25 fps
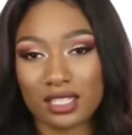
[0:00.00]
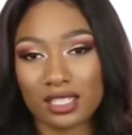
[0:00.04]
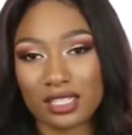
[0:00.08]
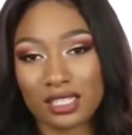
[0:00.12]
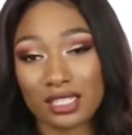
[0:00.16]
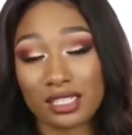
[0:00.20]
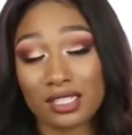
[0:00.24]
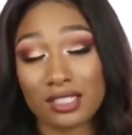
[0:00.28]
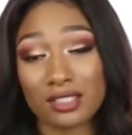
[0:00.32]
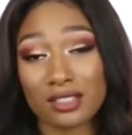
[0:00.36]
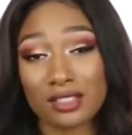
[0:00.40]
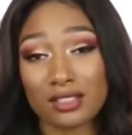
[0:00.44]

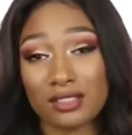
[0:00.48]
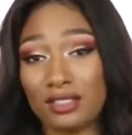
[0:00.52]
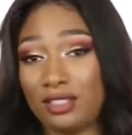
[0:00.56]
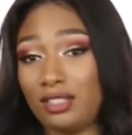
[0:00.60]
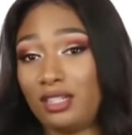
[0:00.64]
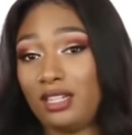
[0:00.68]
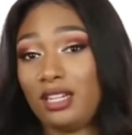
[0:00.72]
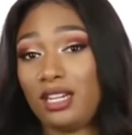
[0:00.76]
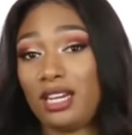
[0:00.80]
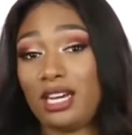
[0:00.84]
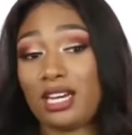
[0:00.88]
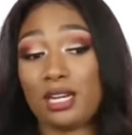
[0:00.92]
So
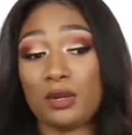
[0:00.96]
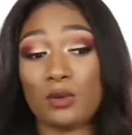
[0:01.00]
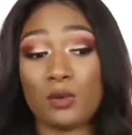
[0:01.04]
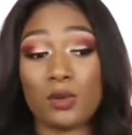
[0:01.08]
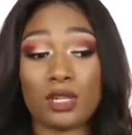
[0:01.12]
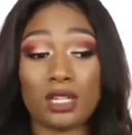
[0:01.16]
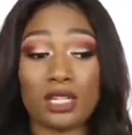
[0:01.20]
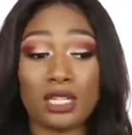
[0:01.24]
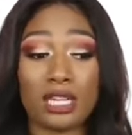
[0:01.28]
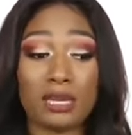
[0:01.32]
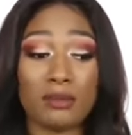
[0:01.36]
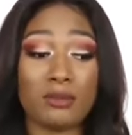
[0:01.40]
I didn't
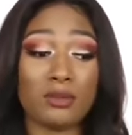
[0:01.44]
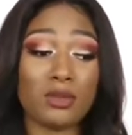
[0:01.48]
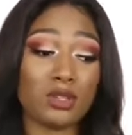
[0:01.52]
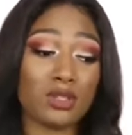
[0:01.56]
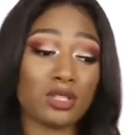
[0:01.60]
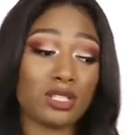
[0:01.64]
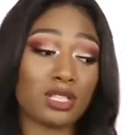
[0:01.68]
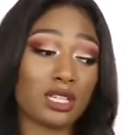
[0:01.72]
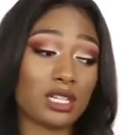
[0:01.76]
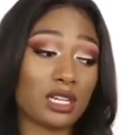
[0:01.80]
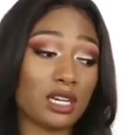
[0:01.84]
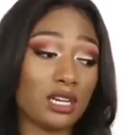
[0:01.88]
want to let
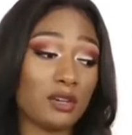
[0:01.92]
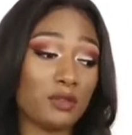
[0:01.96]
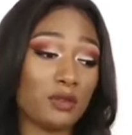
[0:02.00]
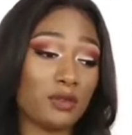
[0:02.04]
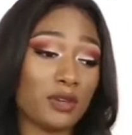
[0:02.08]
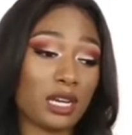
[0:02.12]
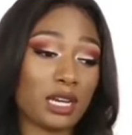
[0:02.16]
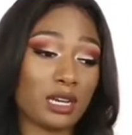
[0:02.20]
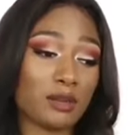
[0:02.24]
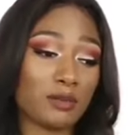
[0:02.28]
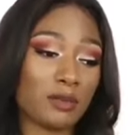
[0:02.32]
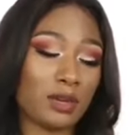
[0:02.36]
music
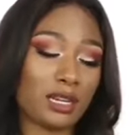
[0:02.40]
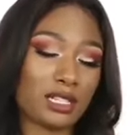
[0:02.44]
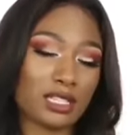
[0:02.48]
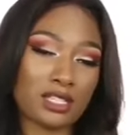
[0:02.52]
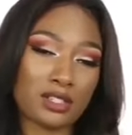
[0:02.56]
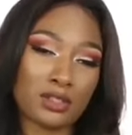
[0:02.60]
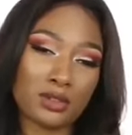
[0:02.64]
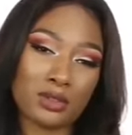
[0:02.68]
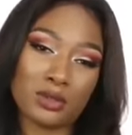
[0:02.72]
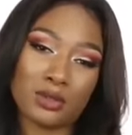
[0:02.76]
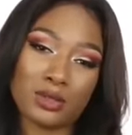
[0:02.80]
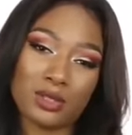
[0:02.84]
affect my
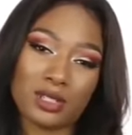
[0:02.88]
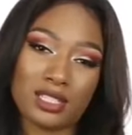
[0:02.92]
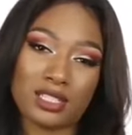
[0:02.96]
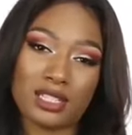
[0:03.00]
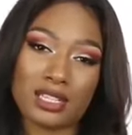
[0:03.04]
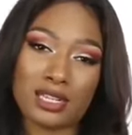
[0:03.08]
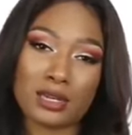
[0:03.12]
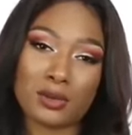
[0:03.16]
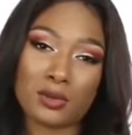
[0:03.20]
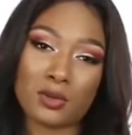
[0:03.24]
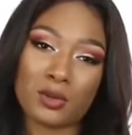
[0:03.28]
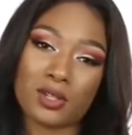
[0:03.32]
school,
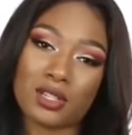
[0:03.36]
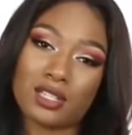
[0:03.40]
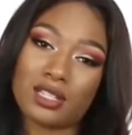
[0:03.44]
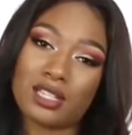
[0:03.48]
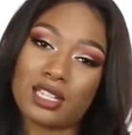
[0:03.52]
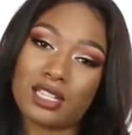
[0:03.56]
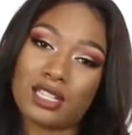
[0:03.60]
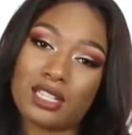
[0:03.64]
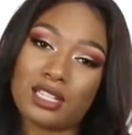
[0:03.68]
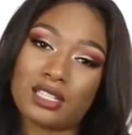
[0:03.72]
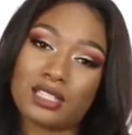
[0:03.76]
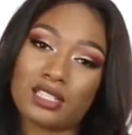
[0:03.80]
and I didn't want to
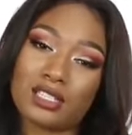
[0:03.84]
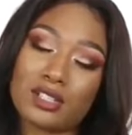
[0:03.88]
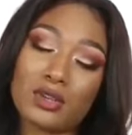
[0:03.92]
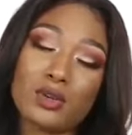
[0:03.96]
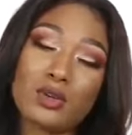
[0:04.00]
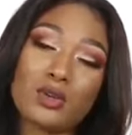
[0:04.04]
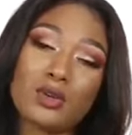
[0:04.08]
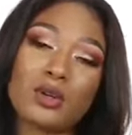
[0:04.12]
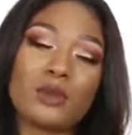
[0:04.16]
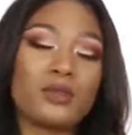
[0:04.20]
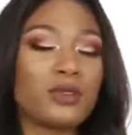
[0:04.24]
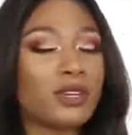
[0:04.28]
let
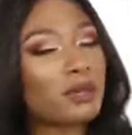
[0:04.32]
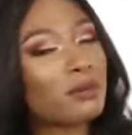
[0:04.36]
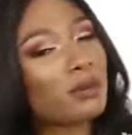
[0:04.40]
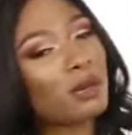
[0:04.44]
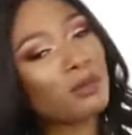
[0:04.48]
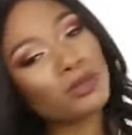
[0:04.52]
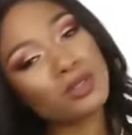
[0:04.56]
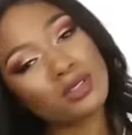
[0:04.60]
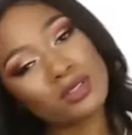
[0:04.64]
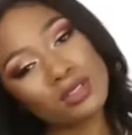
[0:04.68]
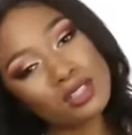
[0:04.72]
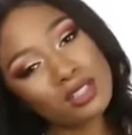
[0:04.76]
school affect
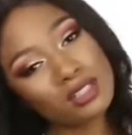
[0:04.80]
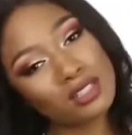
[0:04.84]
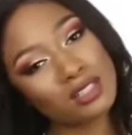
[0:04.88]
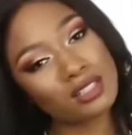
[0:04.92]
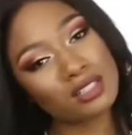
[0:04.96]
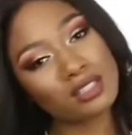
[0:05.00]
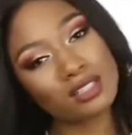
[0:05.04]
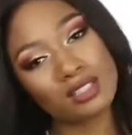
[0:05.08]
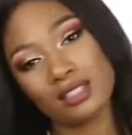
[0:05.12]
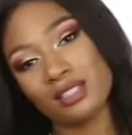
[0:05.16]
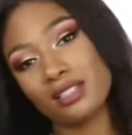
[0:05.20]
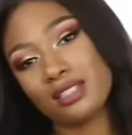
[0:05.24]
my music.
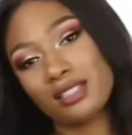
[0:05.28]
